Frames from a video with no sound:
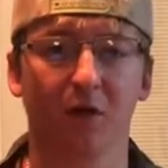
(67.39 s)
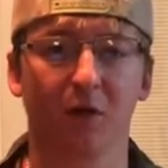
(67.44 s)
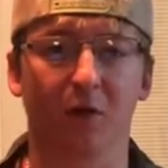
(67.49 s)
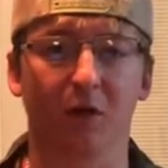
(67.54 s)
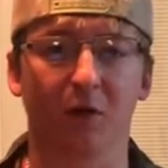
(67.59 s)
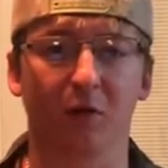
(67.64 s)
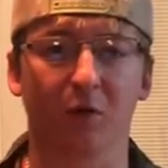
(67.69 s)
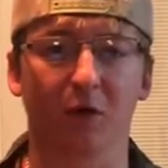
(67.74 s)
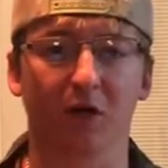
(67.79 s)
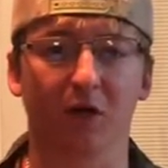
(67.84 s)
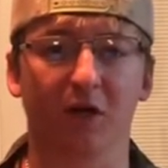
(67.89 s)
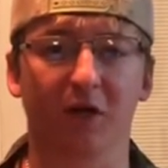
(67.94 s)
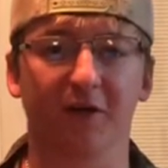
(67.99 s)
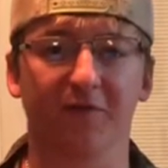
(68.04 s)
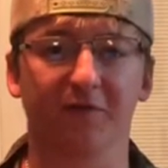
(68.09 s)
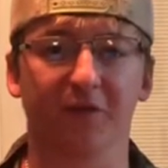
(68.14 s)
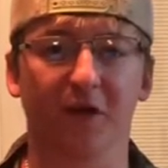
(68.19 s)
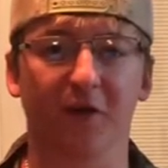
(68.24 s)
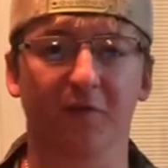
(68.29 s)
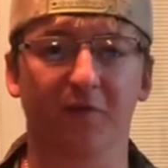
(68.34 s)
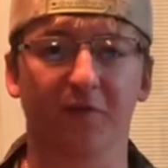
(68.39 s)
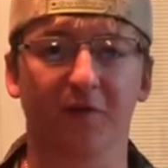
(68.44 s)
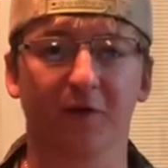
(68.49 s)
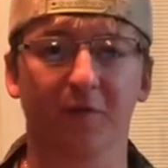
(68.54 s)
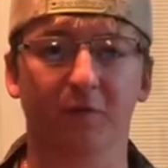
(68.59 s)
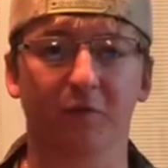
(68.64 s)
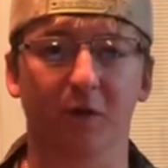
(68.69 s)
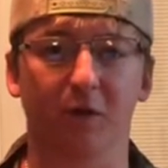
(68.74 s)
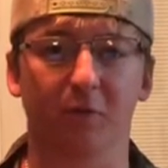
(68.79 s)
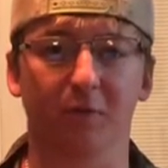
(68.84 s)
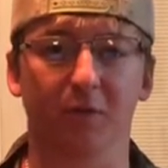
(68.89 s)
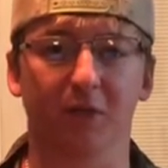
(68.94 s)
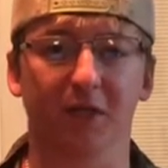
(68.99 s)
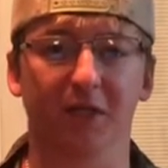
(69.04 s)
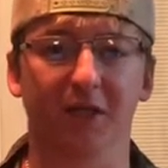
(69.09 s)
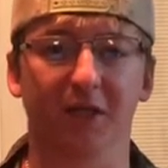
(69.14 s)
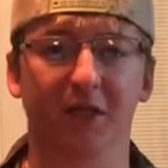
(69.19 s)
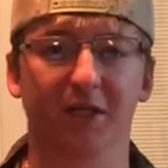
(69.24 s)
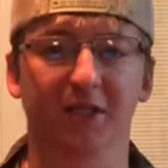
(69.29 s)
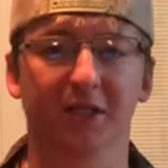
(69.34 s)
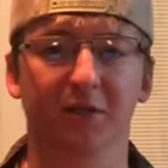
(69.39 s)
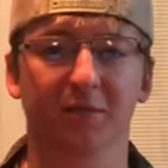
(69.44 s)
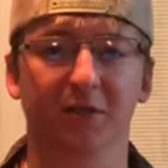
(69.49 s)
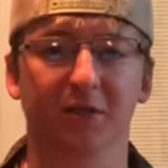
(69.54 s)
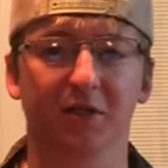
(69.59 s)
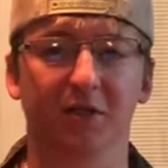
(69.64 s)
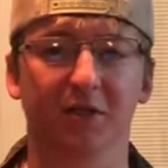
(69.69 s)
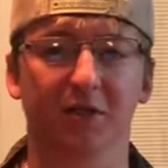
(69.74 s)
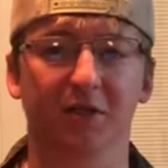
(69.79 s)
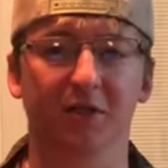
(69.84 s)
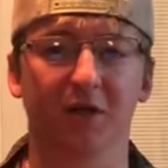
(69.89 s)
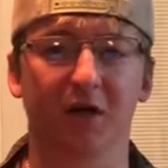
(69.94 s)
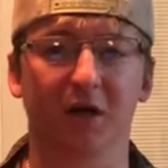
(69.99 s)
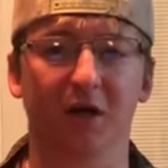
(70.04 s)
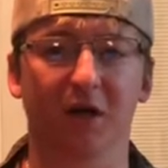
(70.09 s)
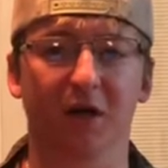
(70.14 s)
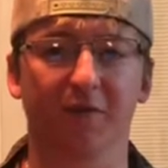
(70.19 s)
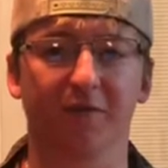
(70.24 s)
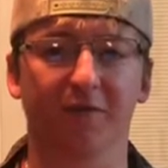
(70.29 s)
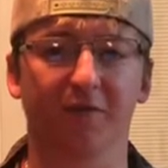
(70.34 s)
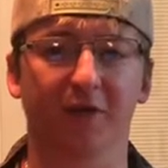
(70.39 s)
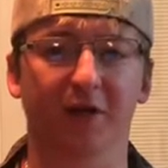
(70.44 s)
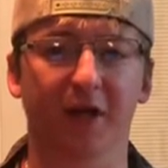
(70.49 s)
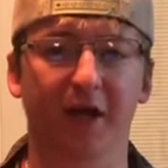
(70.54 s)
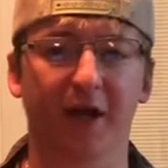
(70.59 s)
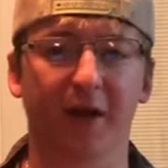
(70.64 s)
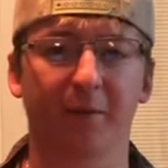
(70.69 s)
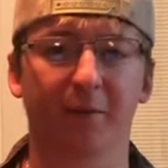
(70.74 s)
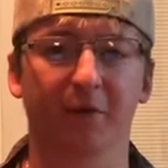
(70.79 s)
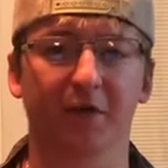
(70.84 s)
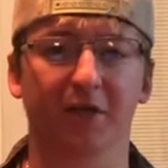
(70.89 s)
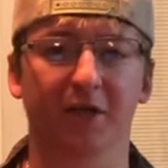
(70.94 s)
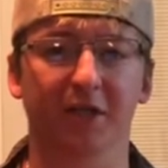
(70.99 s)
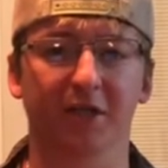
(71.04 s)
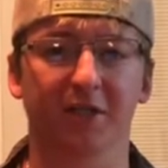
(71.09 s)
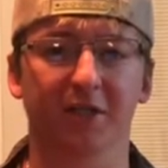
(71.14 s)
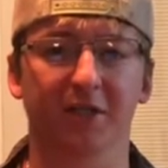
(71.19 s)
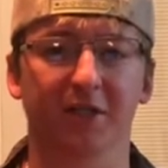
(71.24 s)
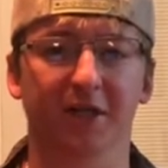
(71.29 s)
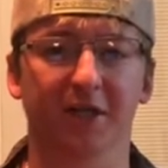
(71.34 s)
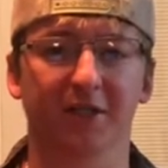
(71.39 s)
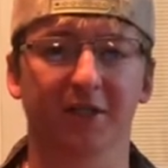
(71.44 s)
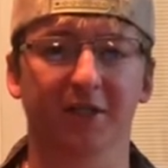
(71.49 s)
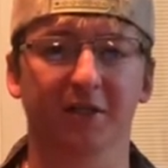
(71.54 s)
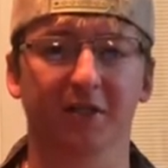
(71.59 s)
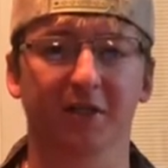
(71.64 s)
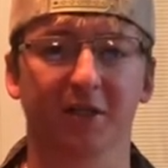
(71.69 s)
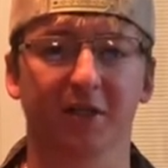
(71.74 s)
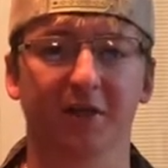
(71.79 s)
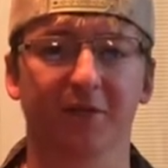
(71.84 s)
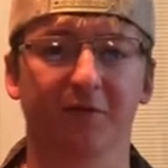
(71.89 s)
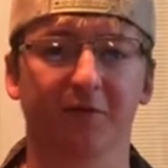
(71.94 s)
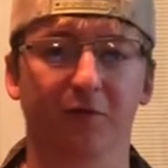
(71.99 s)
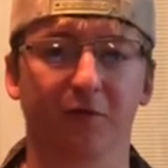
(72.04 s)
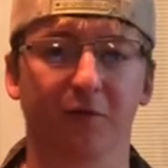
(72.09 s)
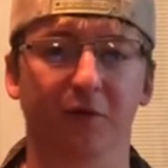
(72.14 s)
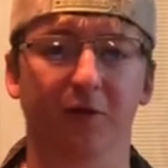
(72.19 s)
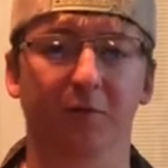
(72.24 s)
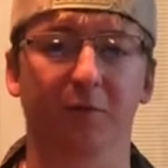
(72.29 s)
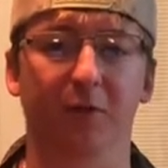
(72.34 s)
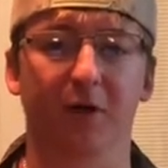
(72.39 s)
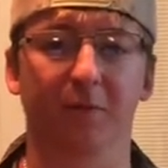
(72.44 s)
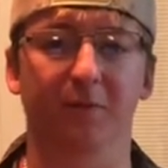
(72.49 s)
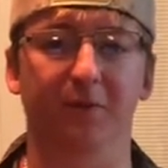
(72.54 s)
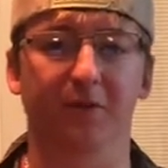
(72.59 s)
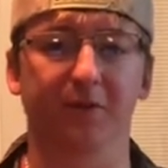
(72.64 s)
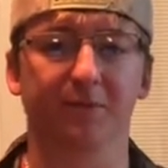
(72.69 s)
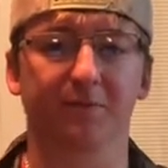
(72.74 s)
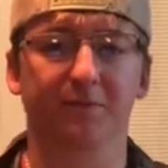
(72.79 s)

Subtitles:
When work gloves don't fit properly, they simply do not offer the hand protection necessary for their purpose.